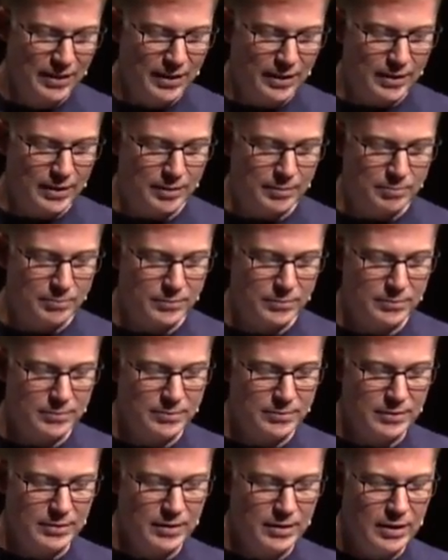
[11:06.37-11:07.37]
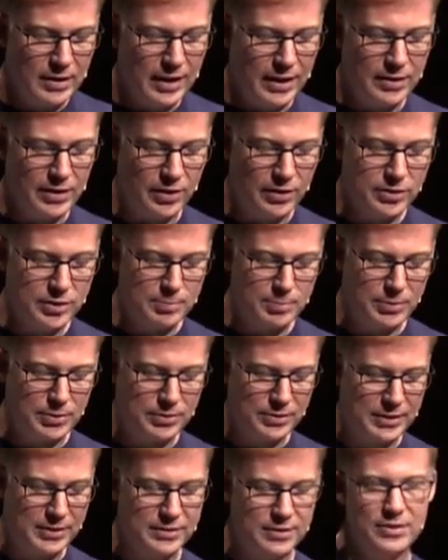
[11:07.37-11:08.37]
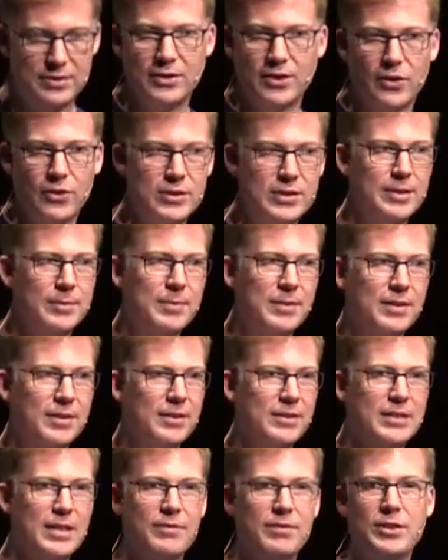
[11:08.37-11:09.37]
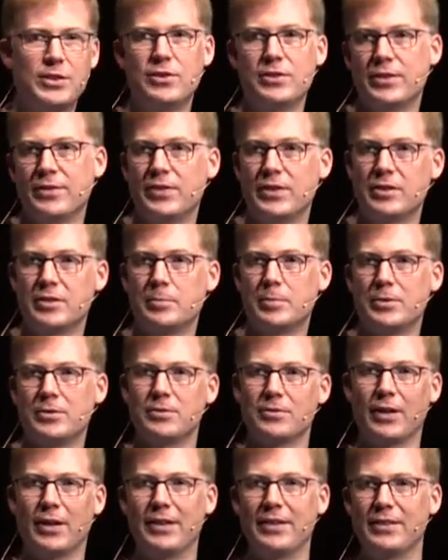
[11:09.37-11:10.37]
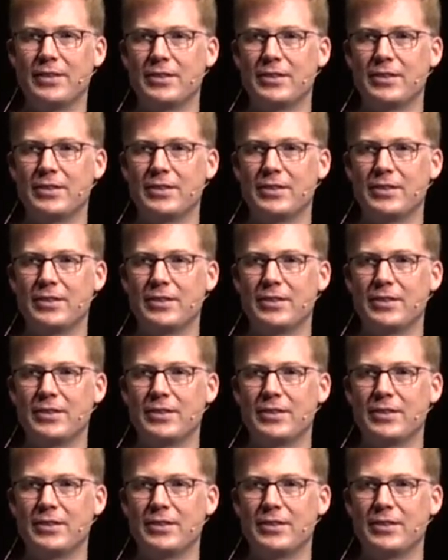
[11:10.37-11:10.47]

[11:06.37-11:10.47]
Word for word: And HostBoot is not something that is ever user visible, right?